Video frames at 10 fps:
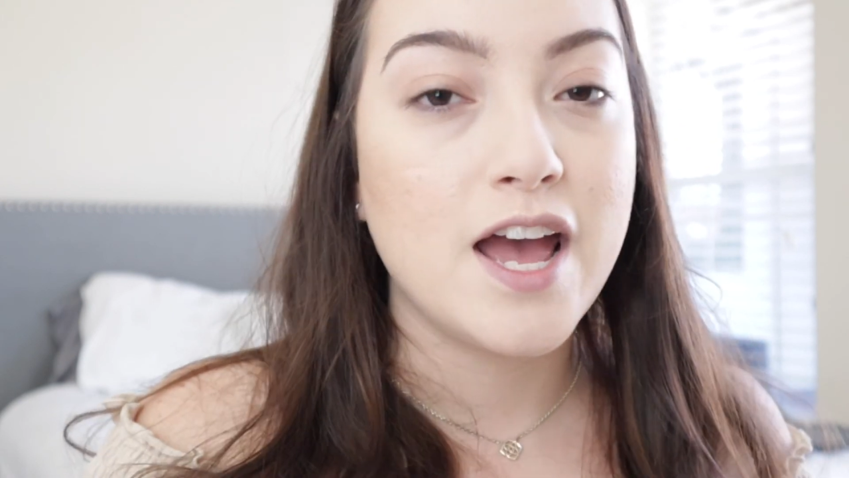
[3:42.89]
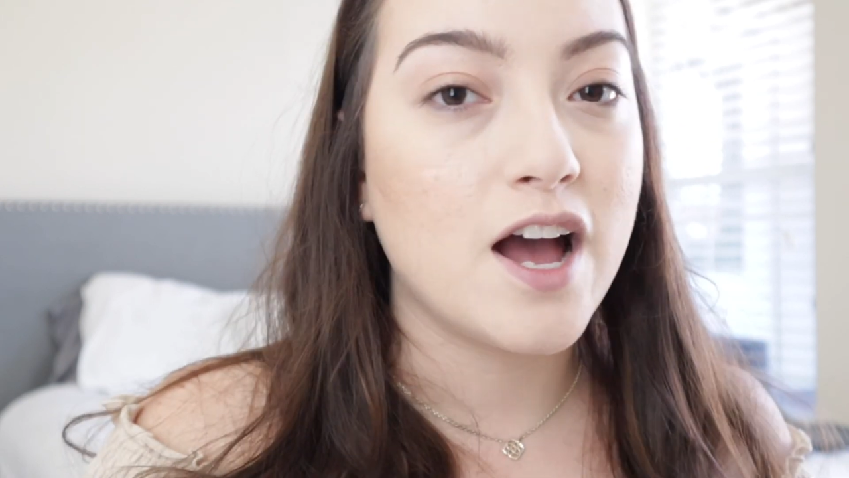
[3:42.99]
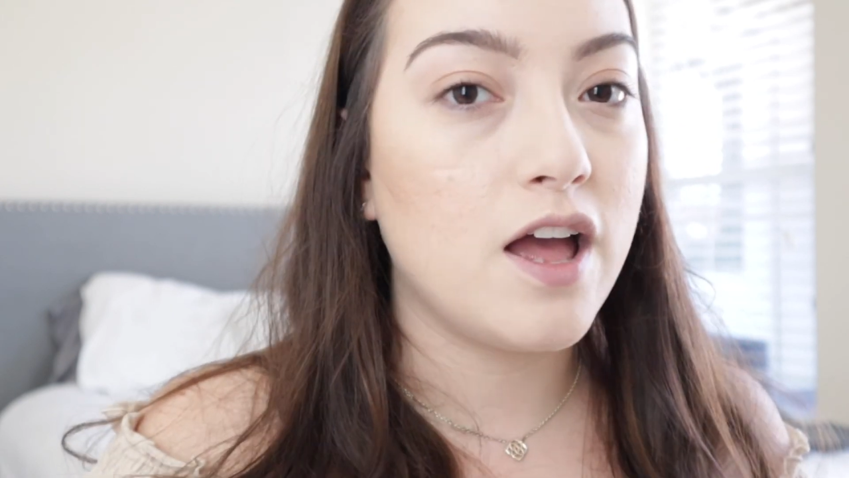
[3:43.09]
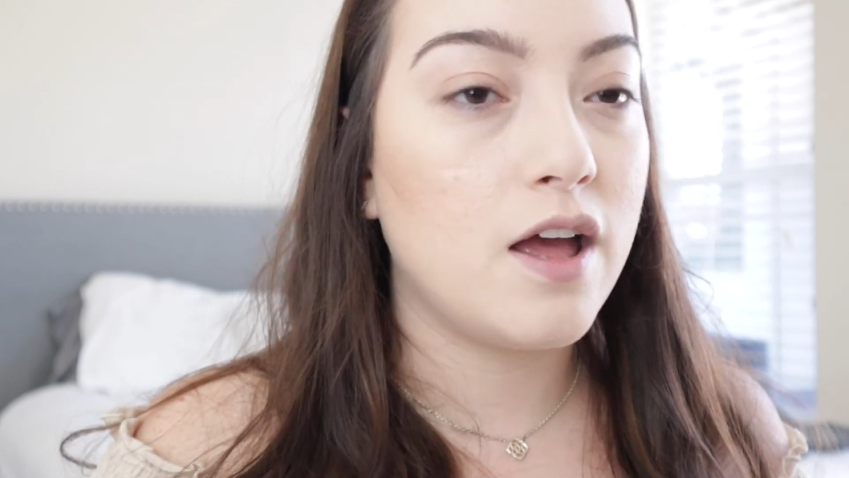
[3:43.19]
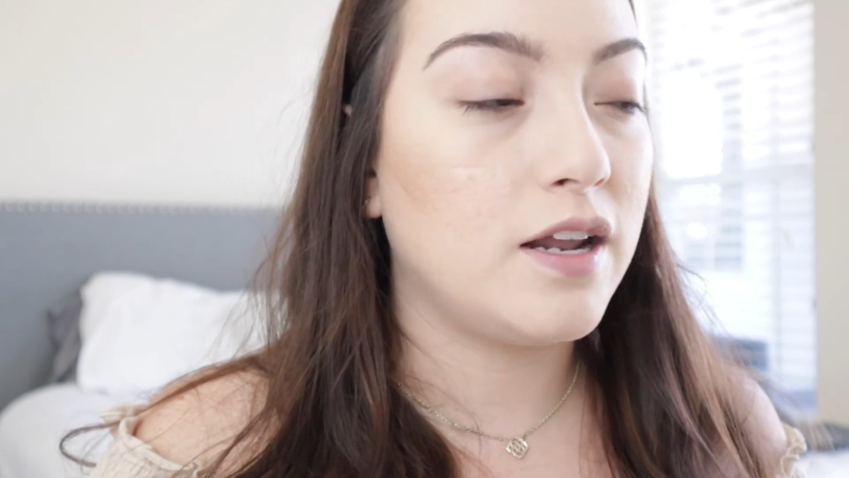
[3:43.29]

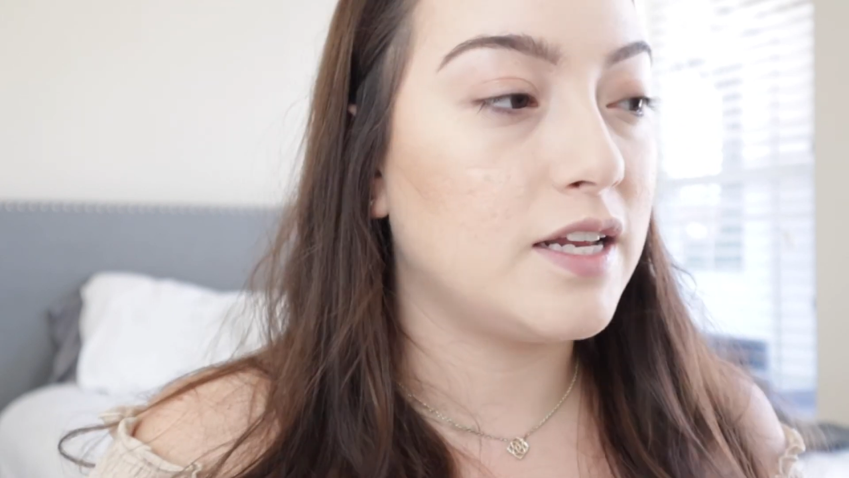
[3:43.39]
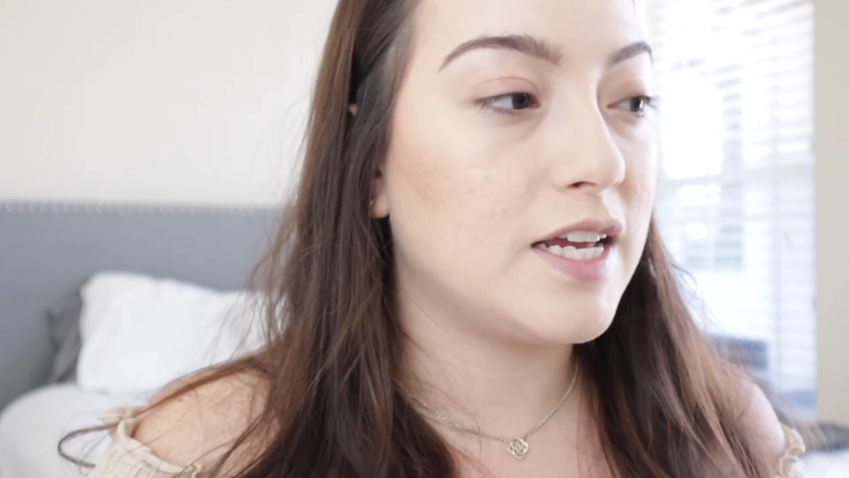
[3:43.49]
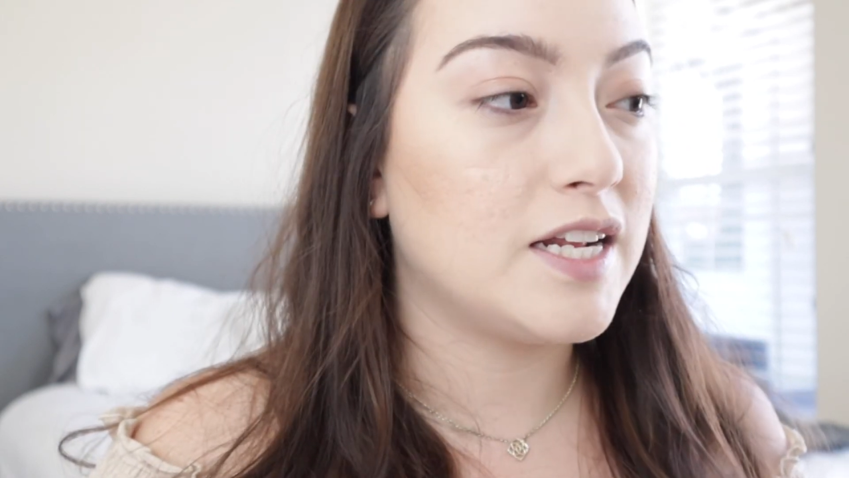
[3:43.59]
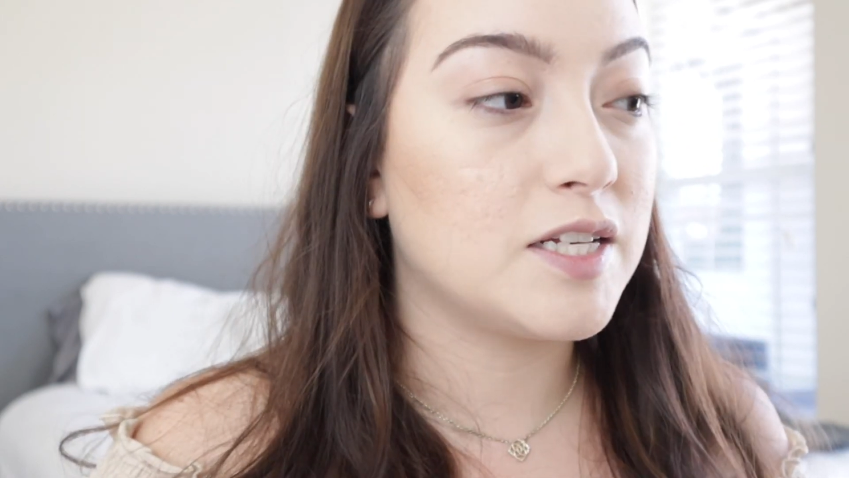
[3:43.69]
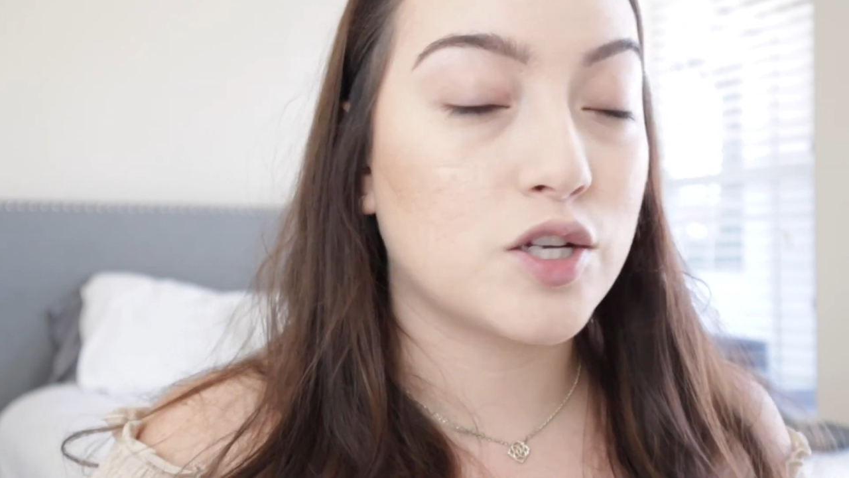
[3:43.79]
and
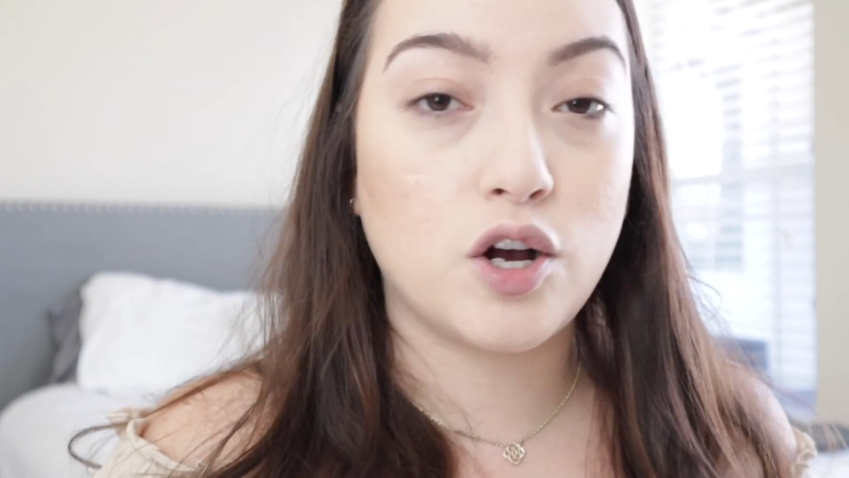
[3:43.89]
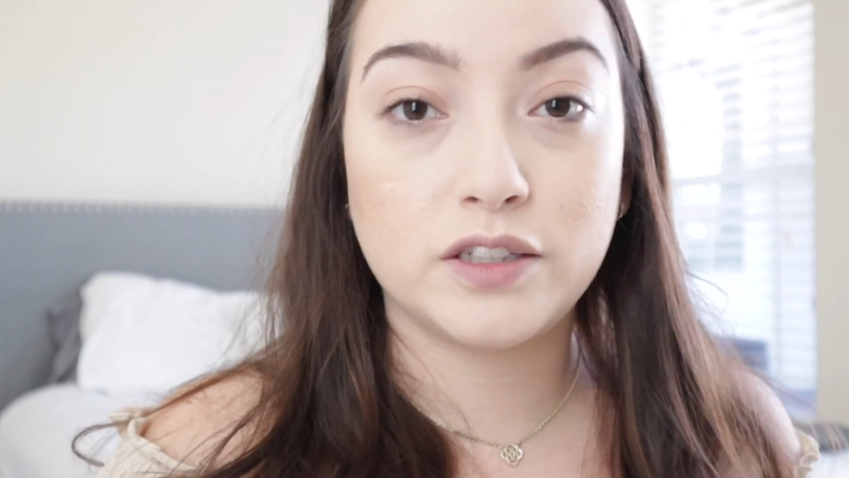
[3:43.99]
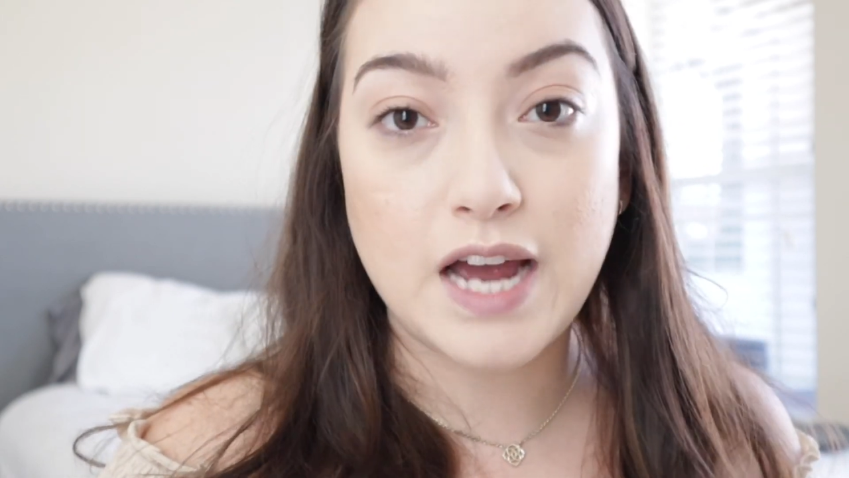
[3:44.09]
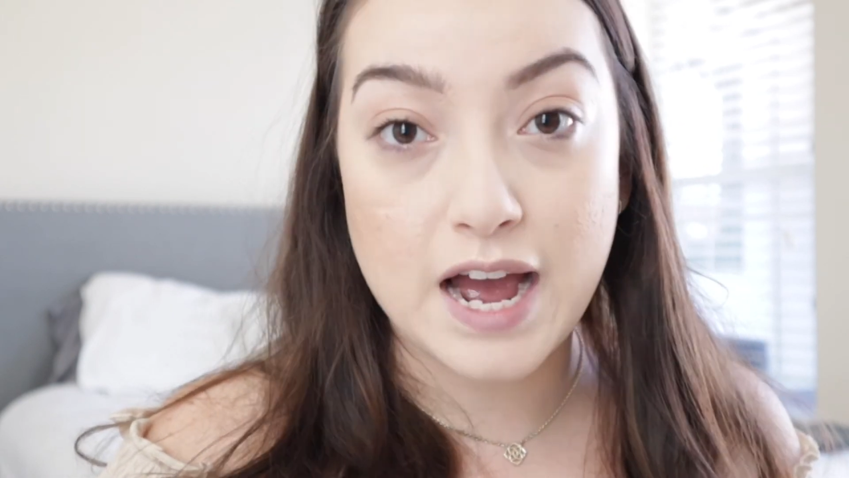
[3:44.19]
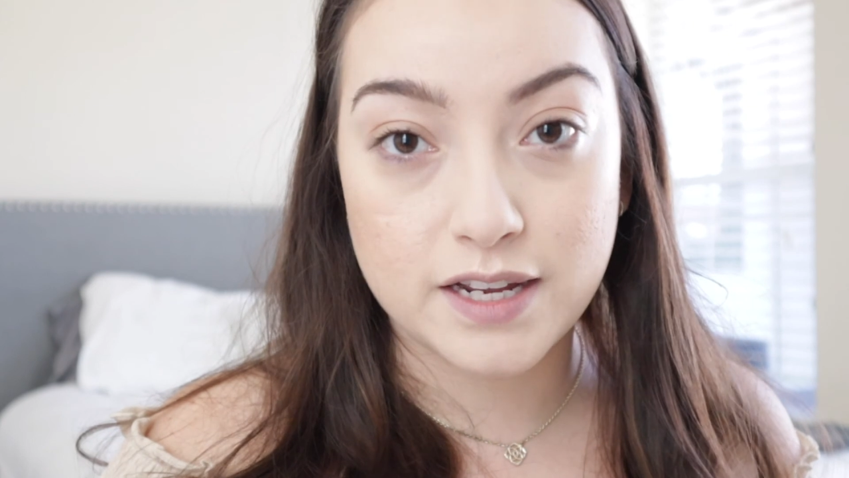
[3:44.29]
it is called
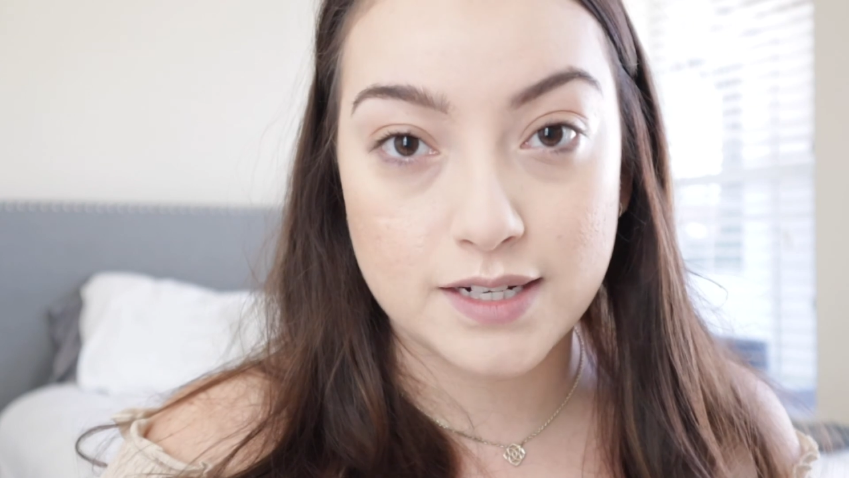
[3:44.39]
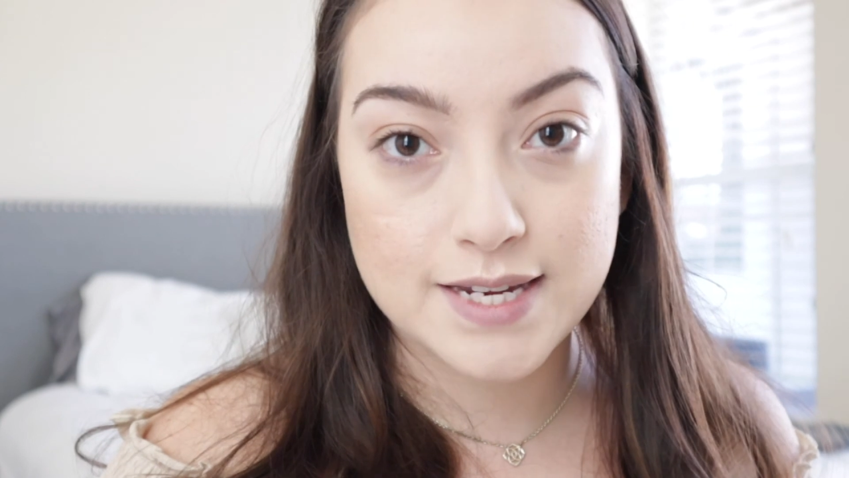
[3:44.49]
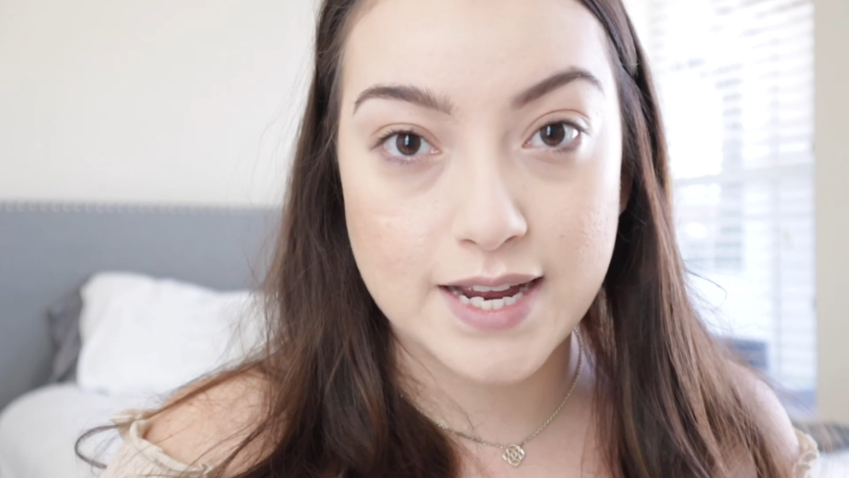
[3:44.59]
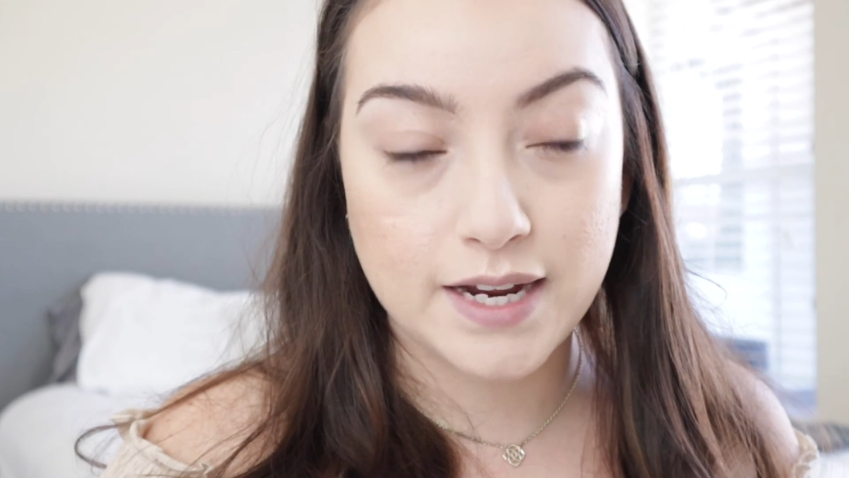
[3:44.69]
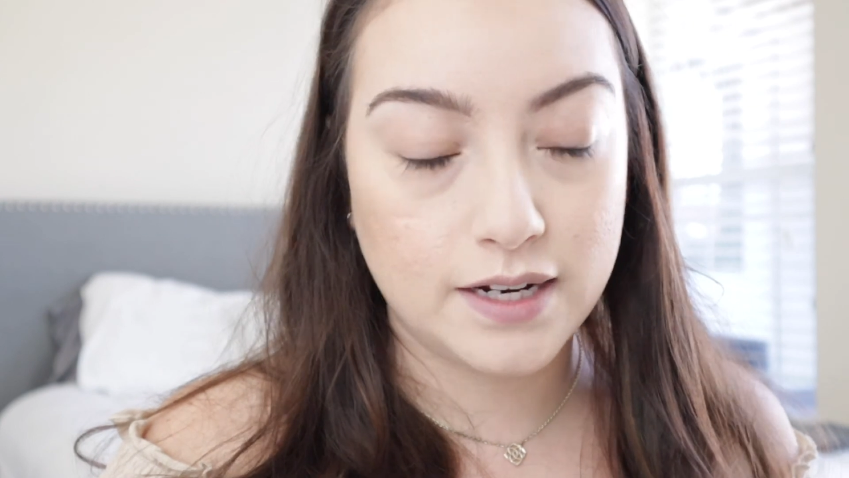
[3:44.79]

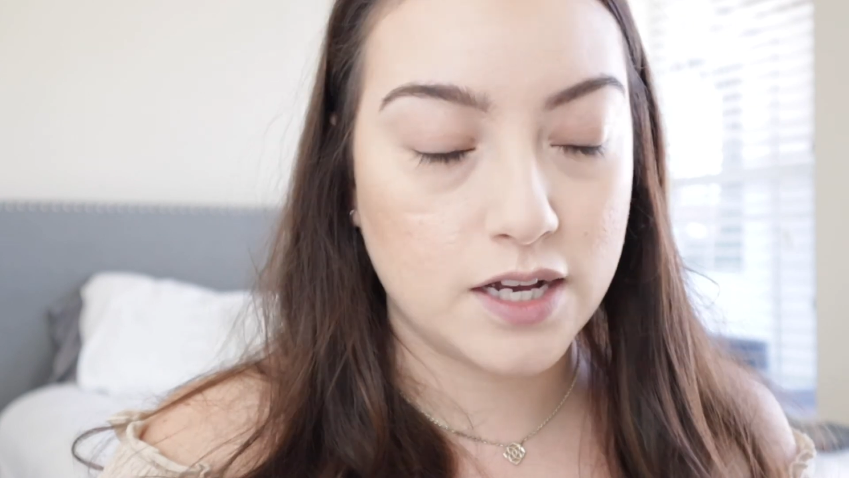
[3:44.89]
Accutane.